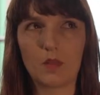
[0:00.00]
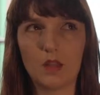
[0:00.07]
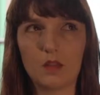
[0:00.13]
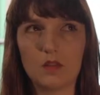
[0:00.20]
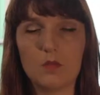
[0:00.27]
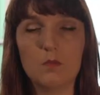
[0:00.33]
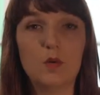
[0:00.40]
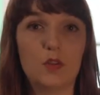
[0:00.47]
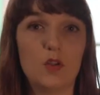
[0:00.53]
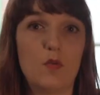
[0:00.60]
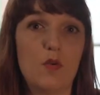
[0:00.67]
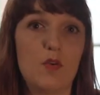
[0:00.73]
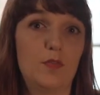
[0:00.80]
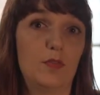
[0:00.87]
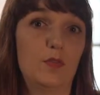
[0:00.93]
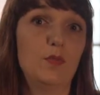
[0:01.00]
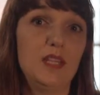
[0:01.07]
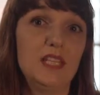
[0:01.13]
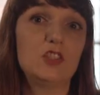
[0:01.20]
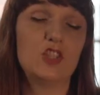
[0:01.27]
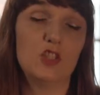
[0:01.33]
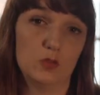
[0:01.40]
the mother of 3
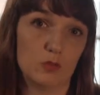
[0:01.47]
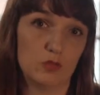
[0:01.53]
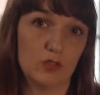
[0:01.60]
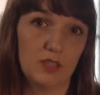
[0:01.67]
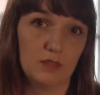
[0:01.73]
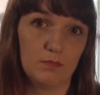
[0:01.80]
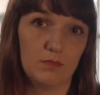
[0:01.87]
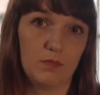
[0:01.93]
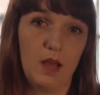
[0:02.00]
children